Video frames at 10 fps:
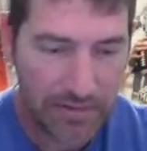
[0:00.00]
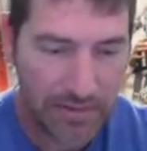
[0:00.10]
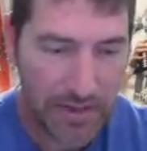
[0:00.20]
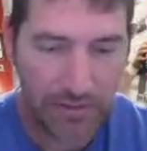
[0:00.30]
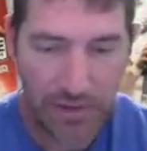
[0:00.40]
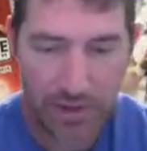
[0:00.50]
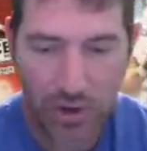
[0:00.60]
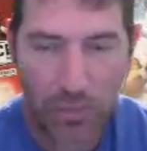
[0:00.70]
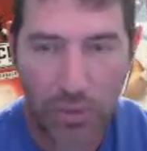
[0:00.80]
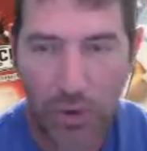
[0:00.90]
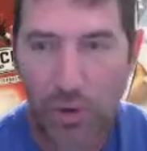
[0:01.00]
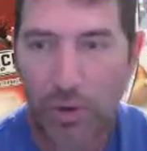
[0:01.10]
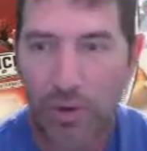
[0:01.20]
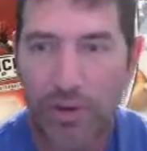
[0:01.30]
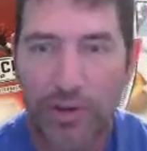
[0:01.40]
Every Joe
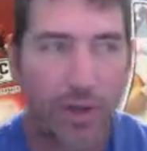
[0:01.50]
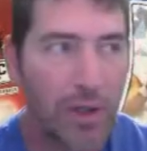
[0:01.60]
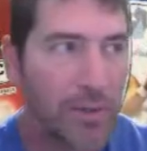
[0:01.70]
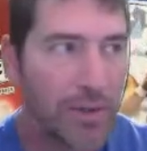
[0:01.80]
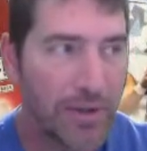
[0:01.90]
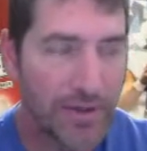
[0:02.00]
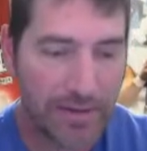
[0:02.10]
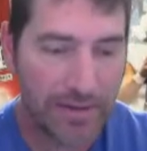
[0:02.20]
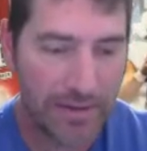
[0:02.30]
Burrow and Herbert and